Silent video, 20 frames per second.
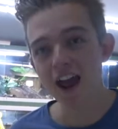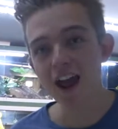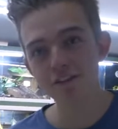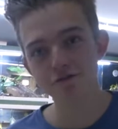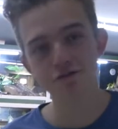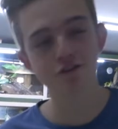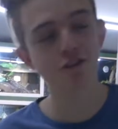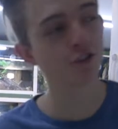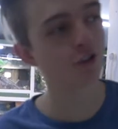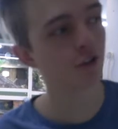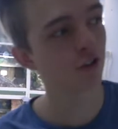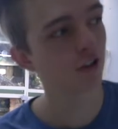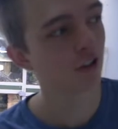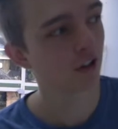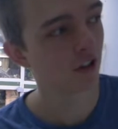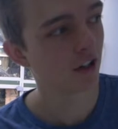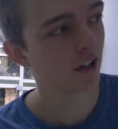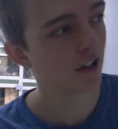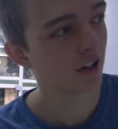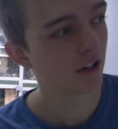have to
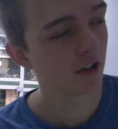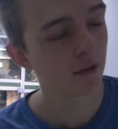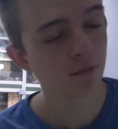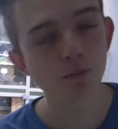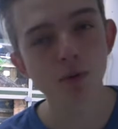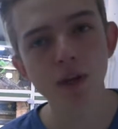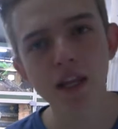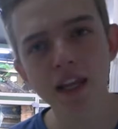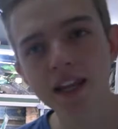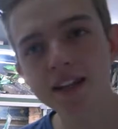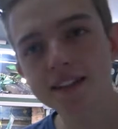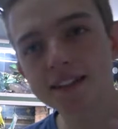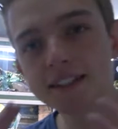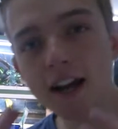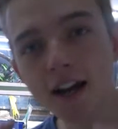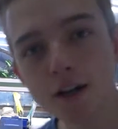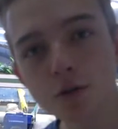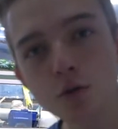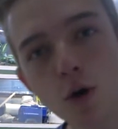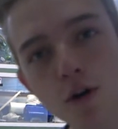be a
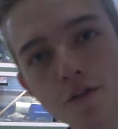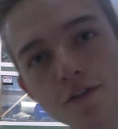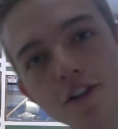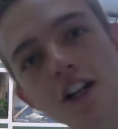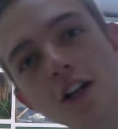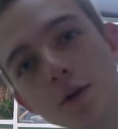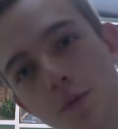tight-woven